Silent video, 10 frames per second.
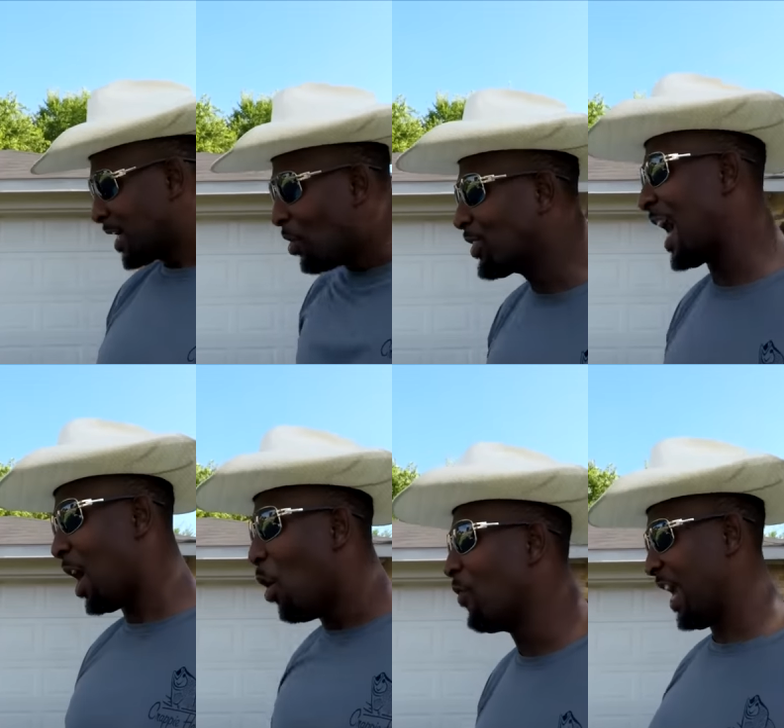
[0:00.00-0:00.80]
Gonna
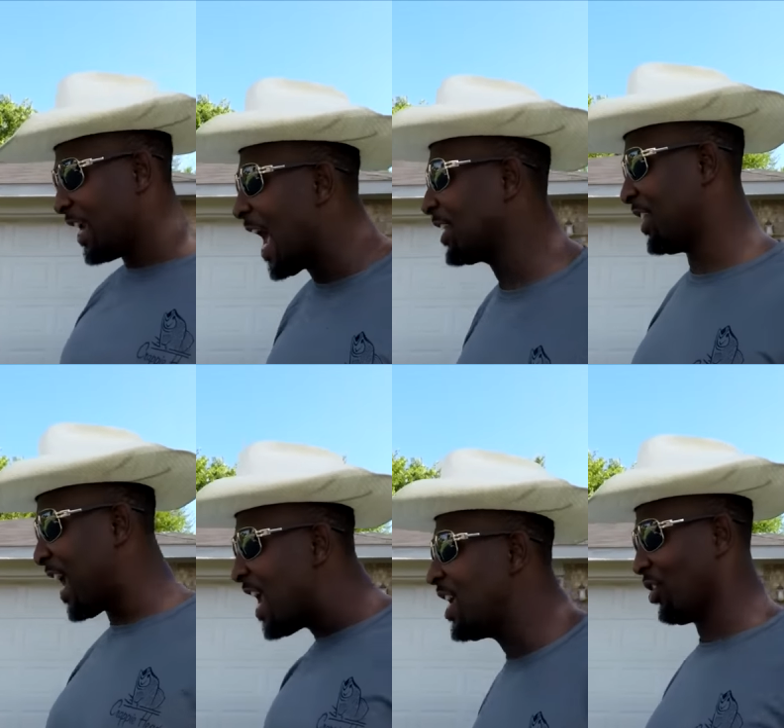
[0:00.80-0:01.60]
tie over here, not
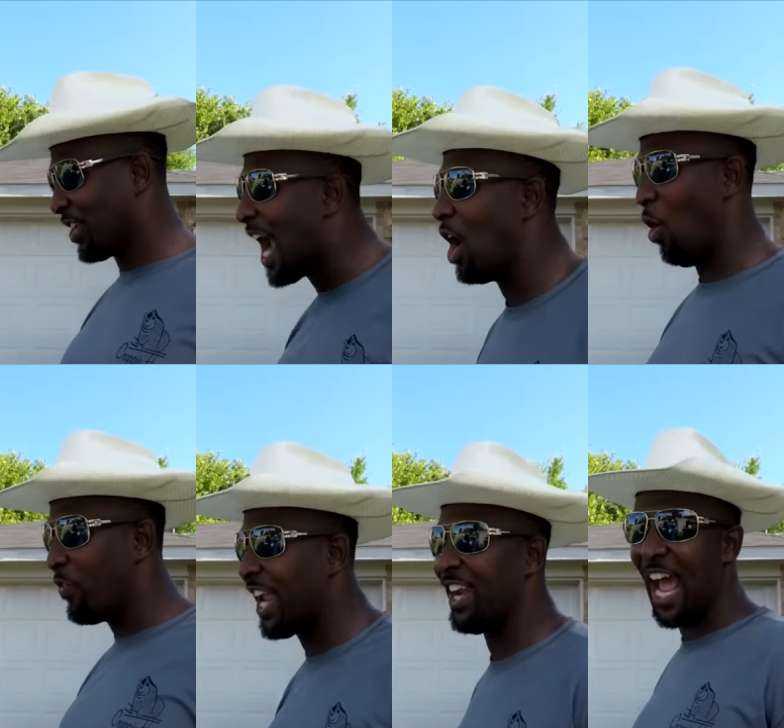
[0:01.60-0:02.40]
today. Gonna tie
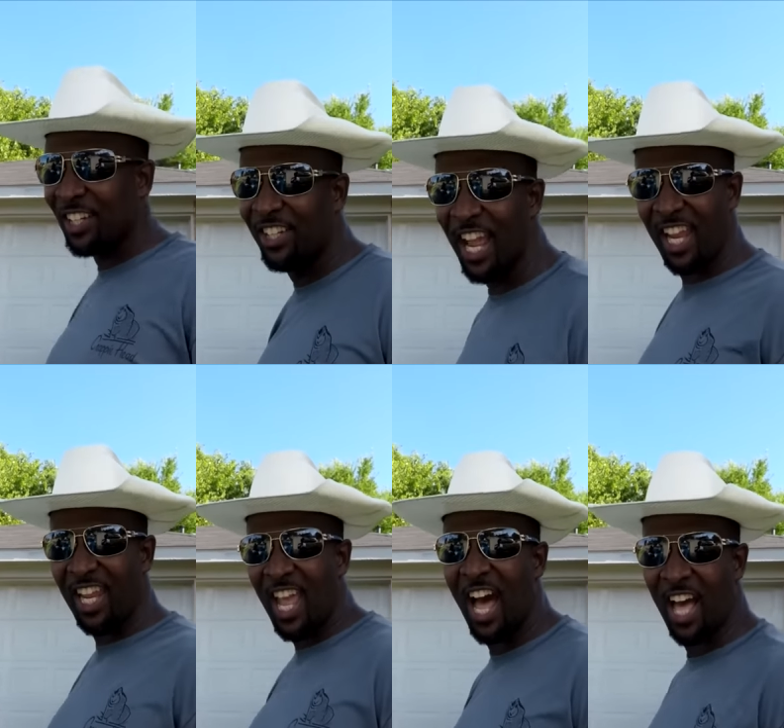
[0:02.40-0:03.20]
over here, not today.